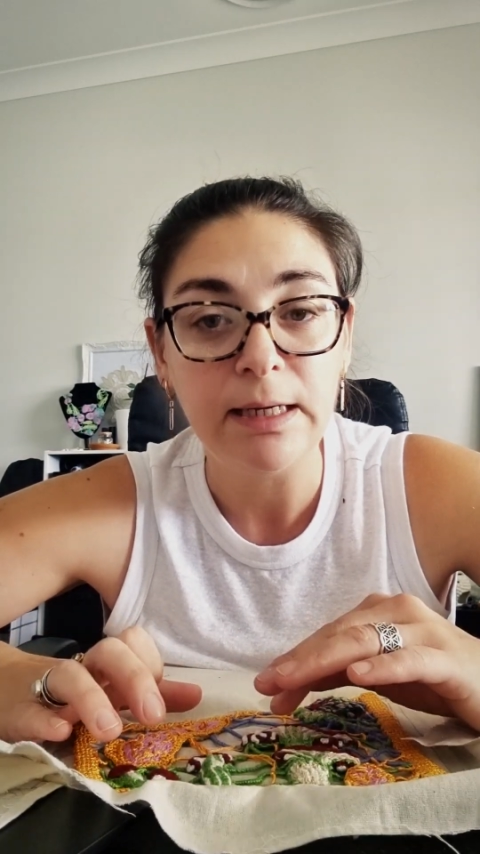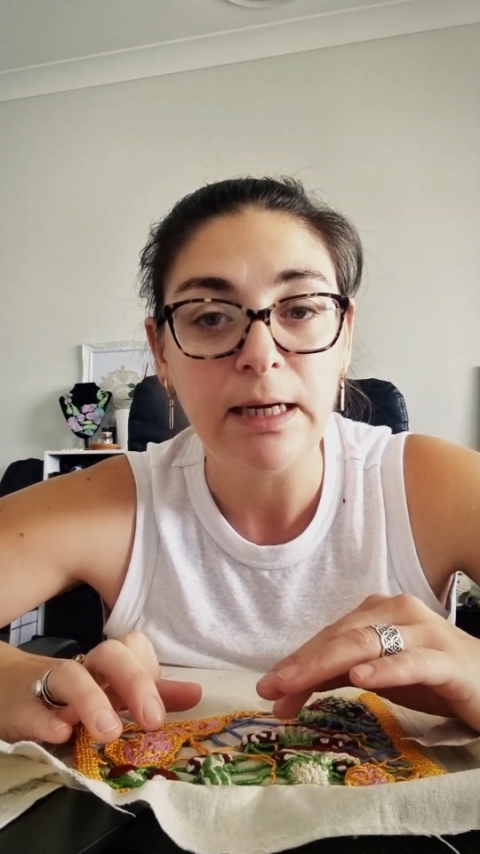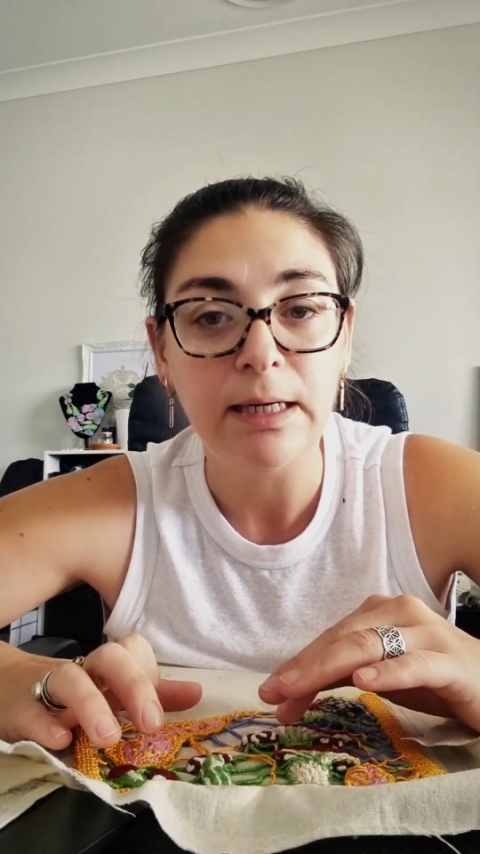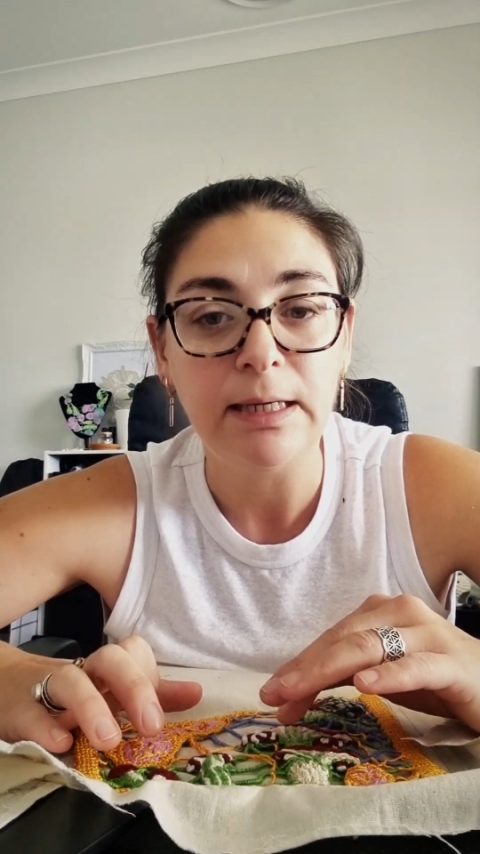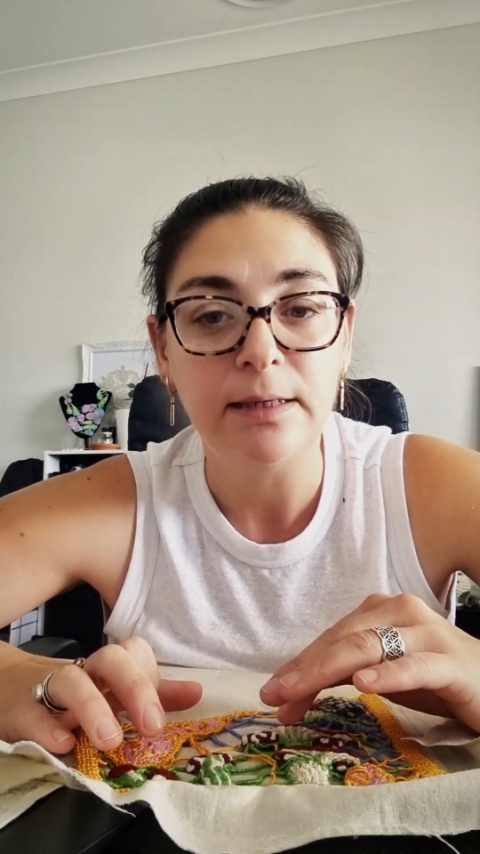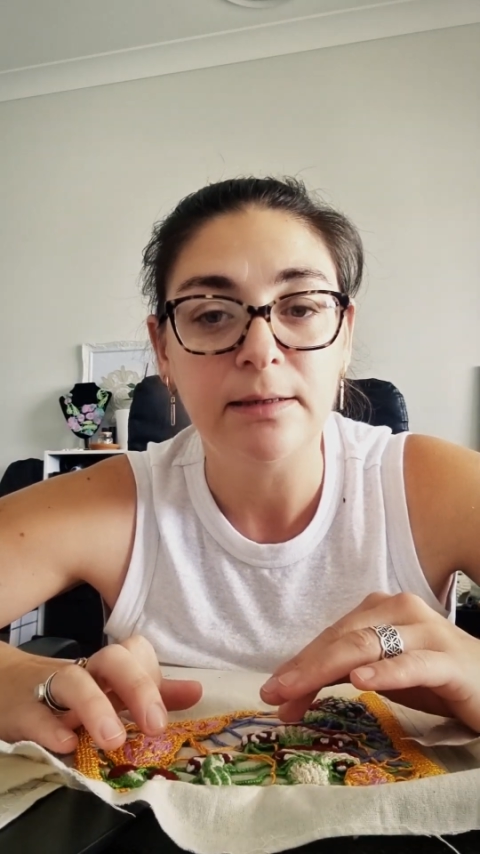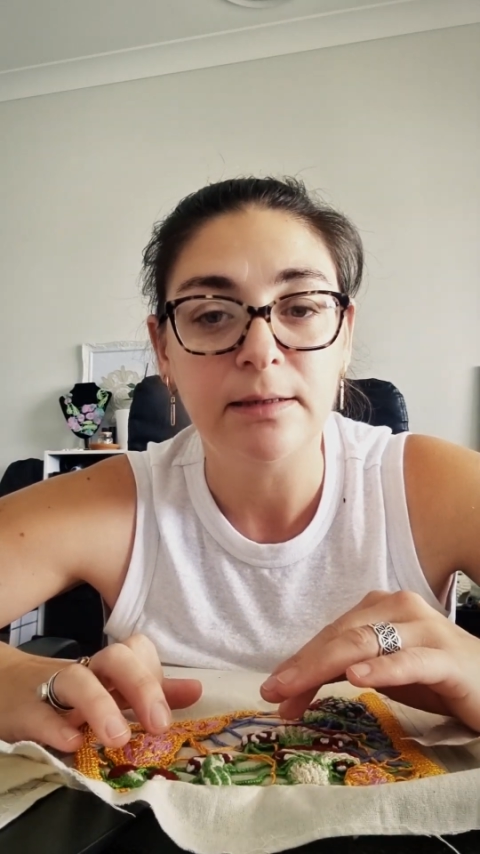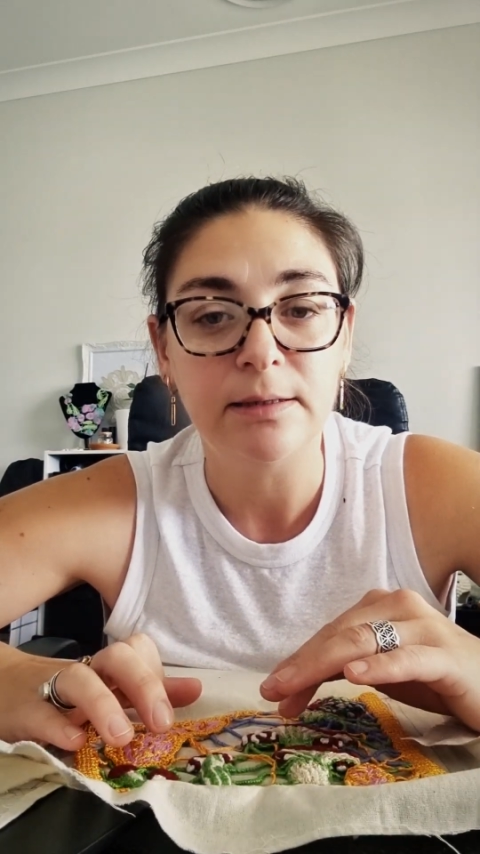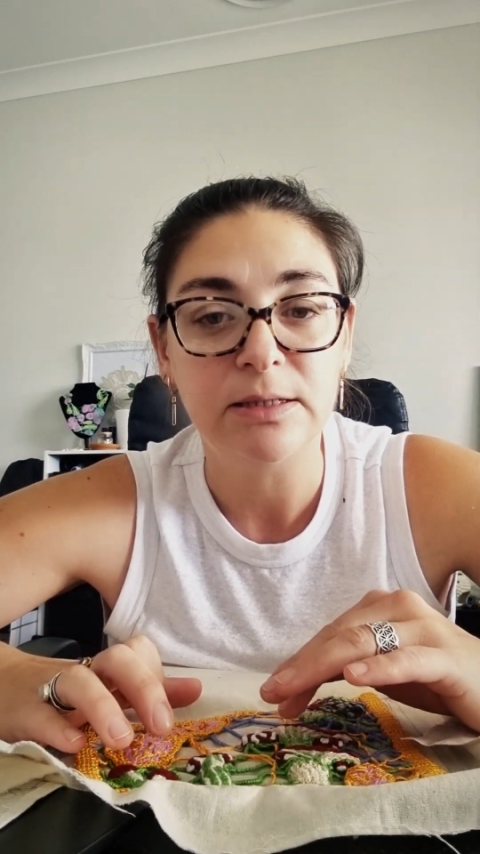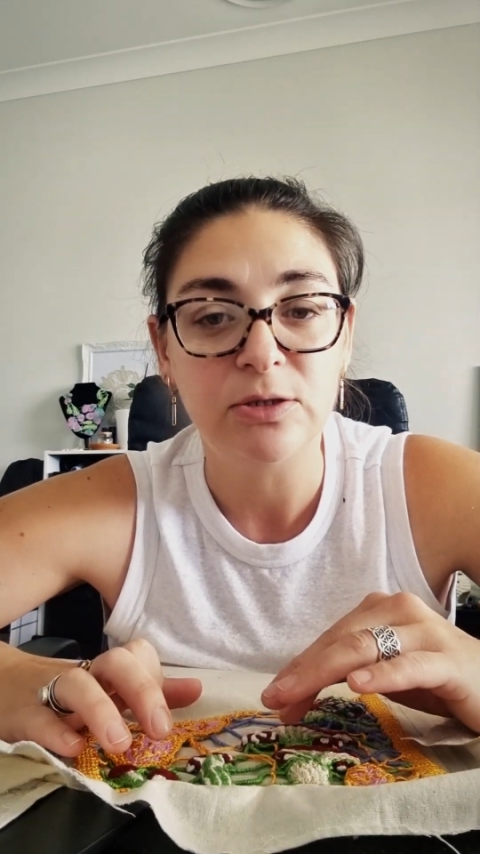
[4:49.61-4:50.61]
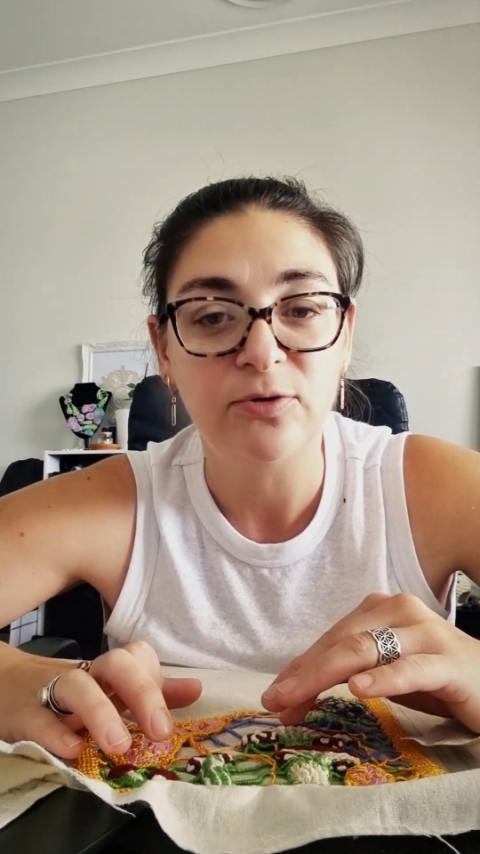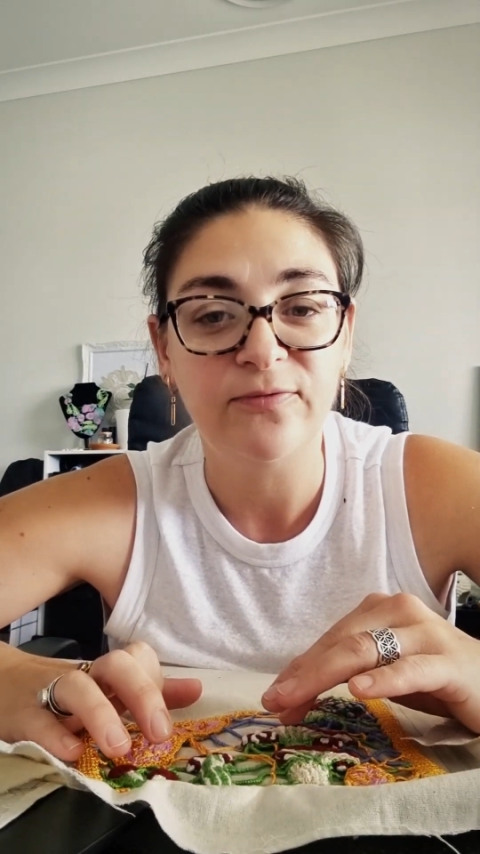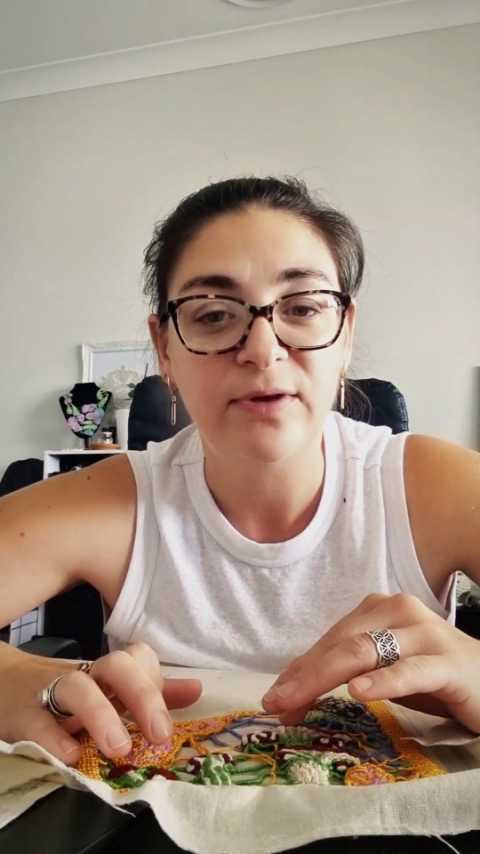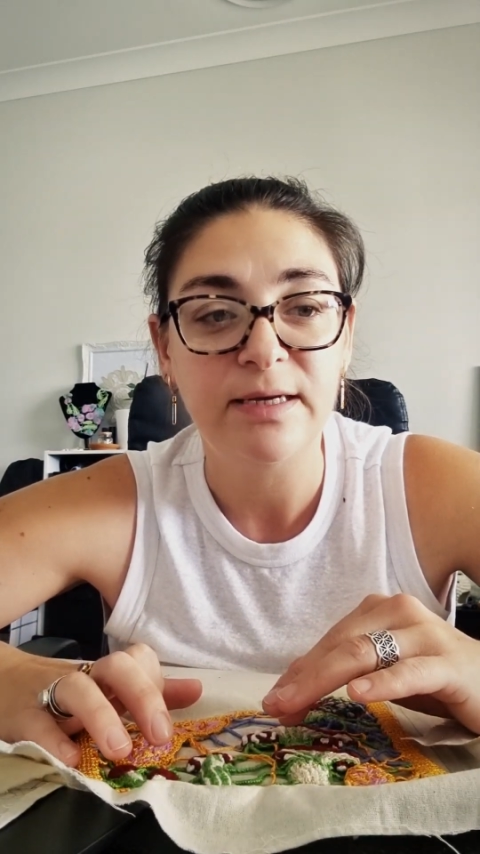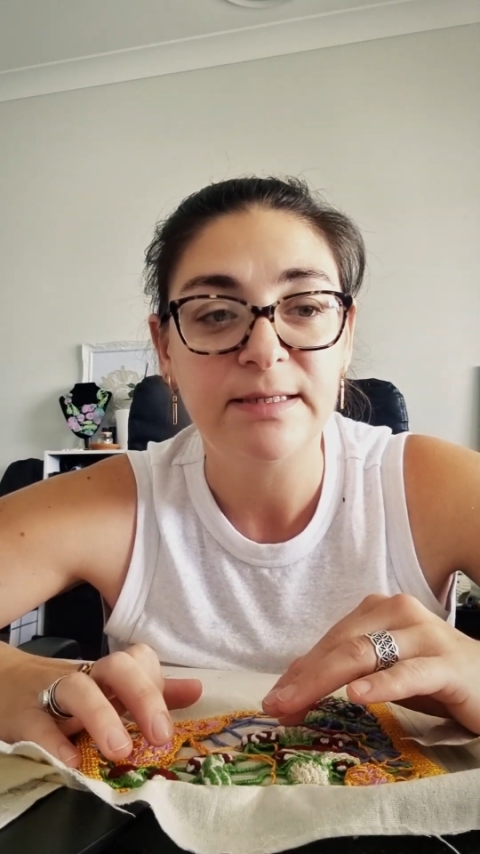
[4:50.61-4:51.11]
clean
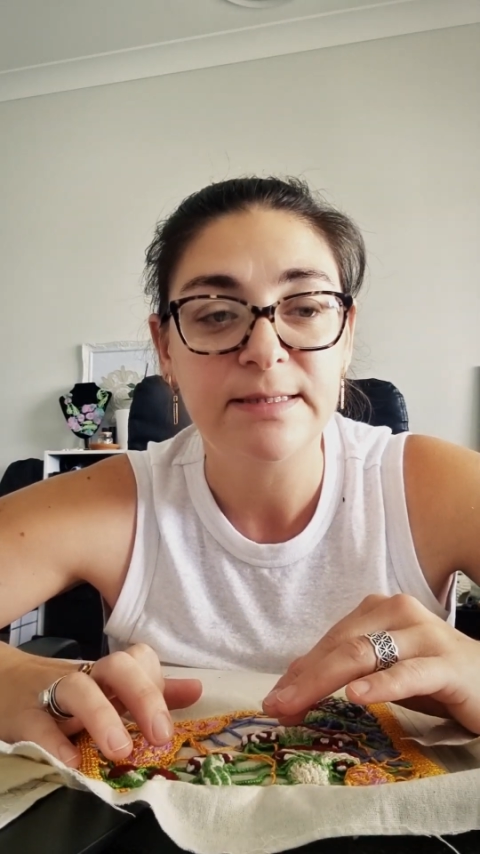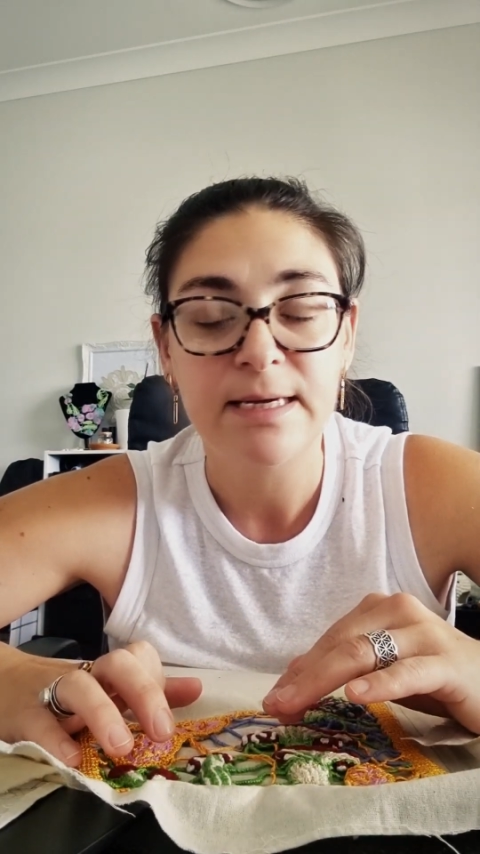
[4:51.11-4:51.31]
surface,